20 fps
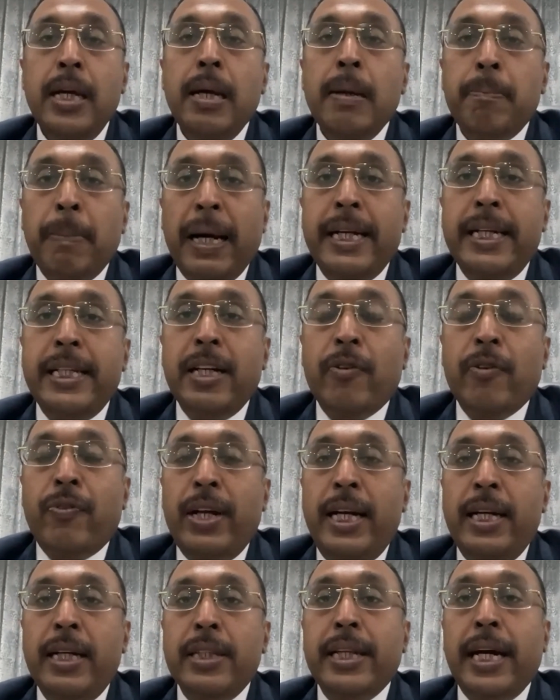My dear
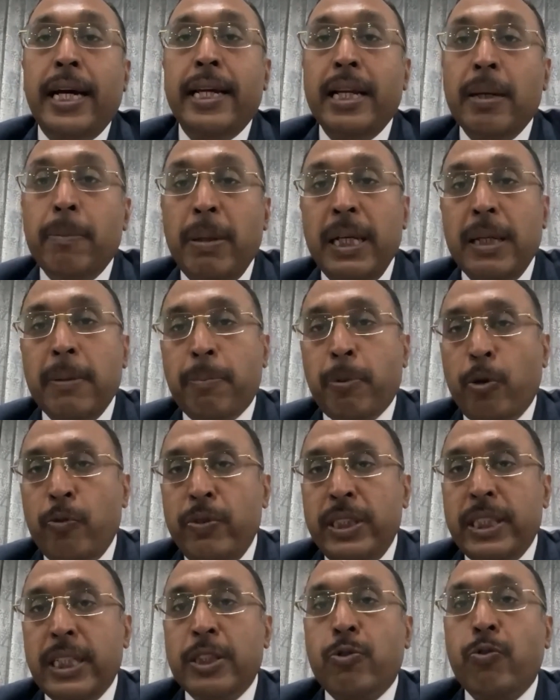friend, the enabling
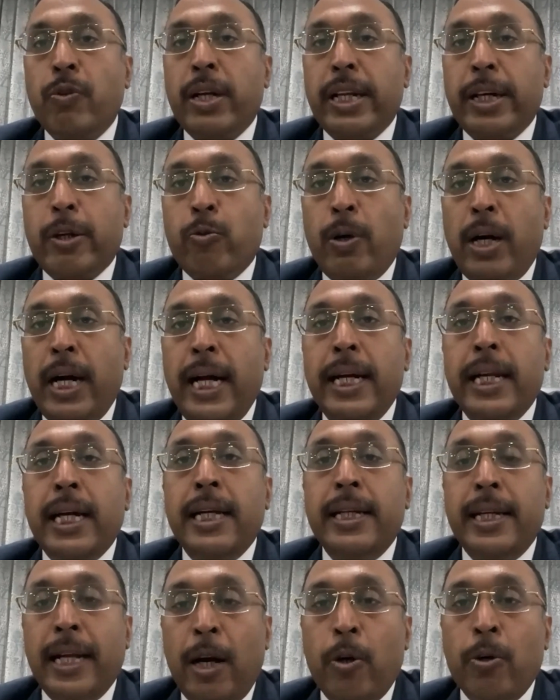provisions were required,
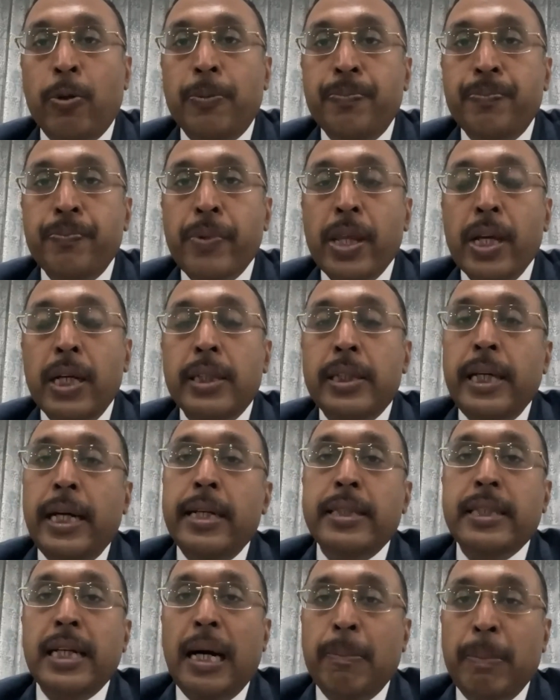and now there
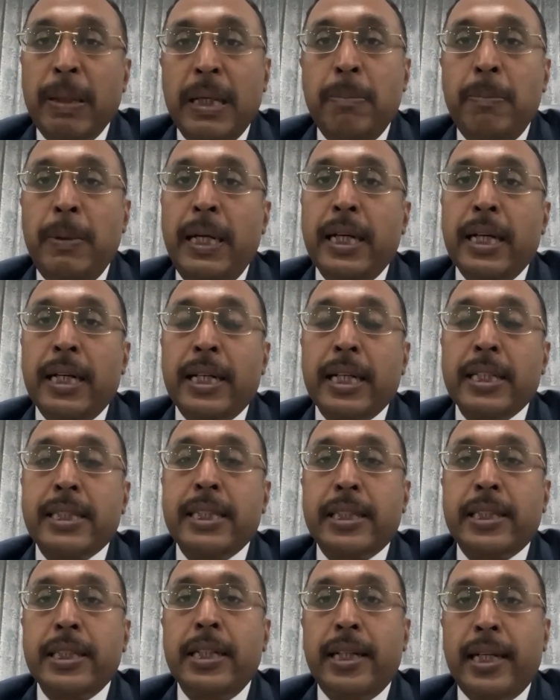is an amendment under
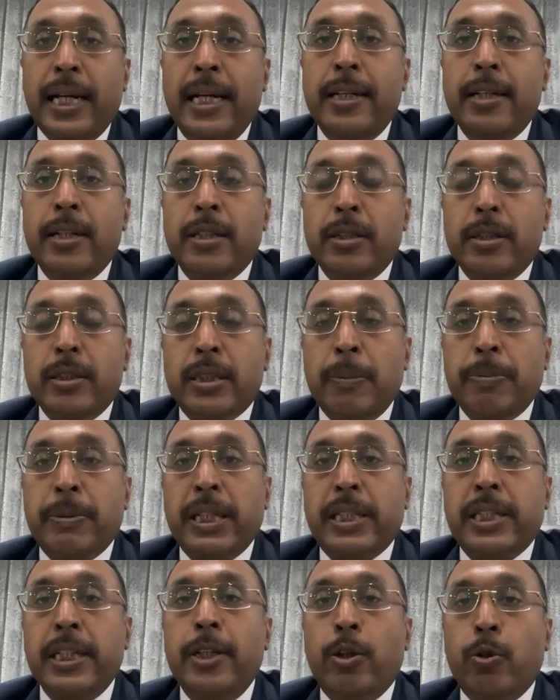section 10
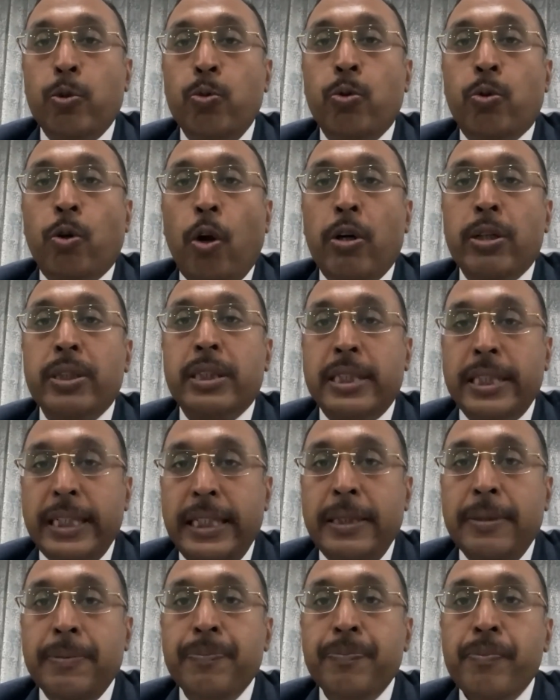subsection 2 clause
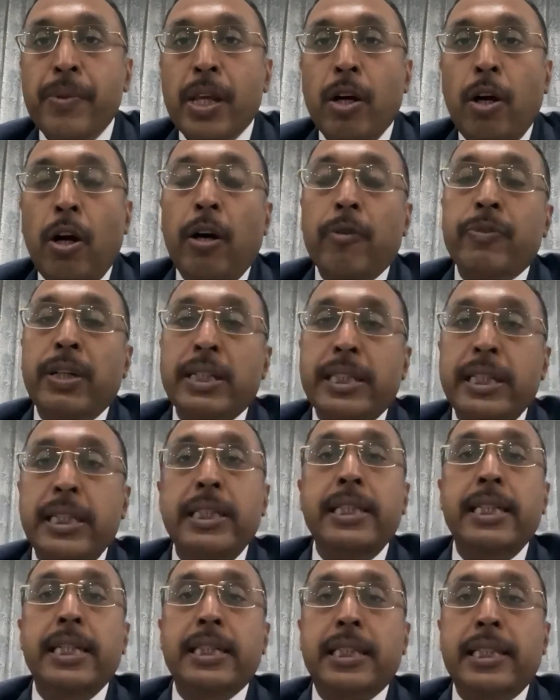D of the
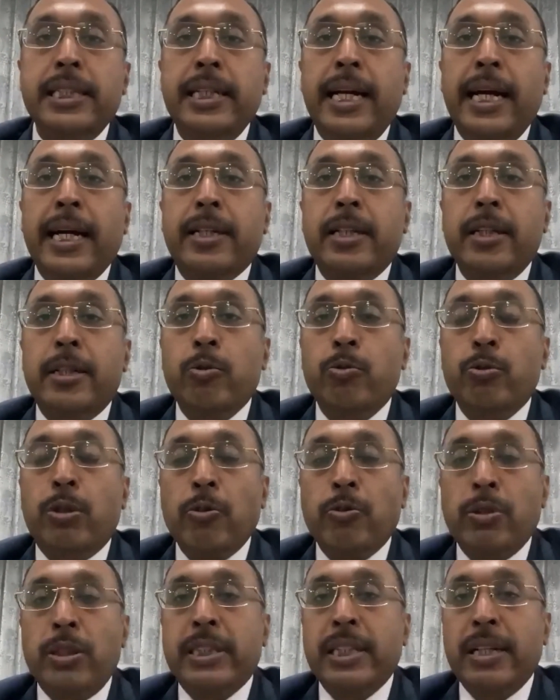CGST Act
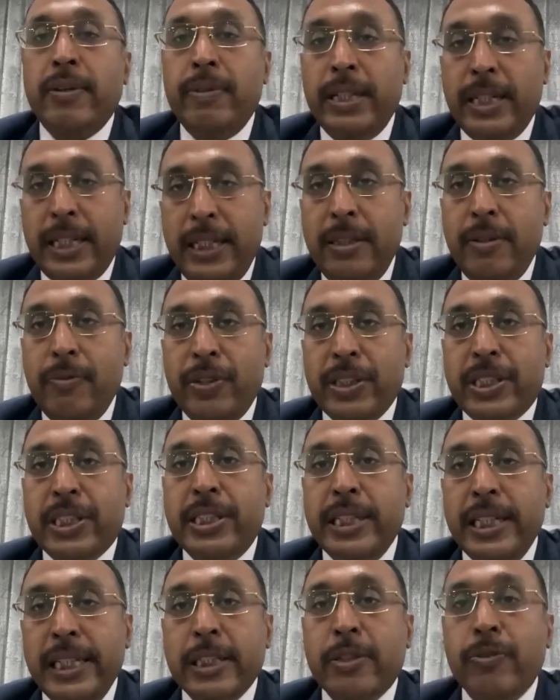2017 which
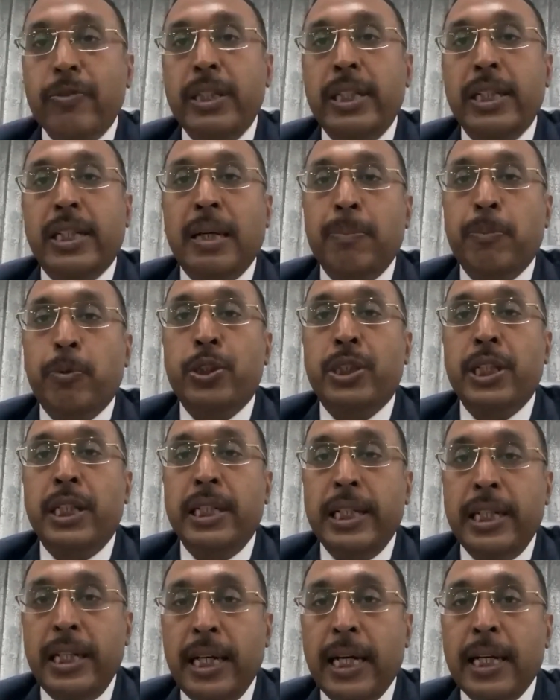deals with the composition
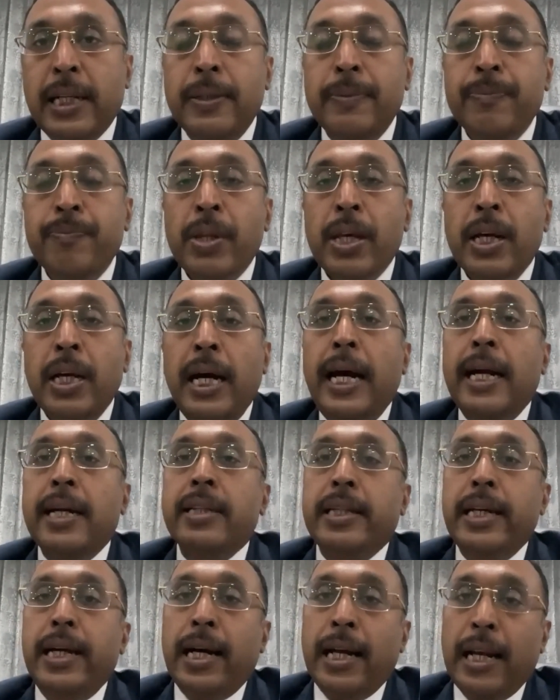dealer,
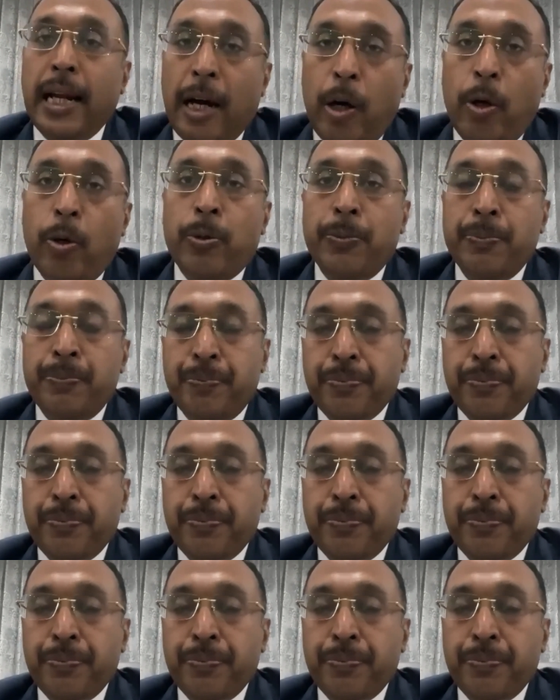and they allow